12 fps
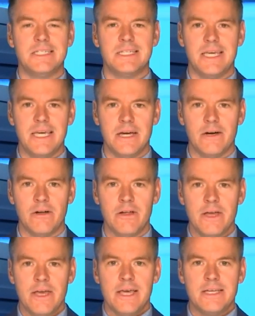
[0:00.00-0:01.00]
heel
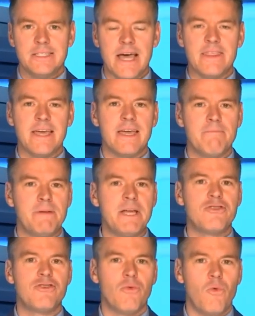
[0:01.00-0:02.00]
is that they can
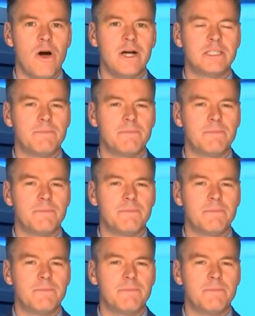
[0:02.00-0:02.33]
beat you once,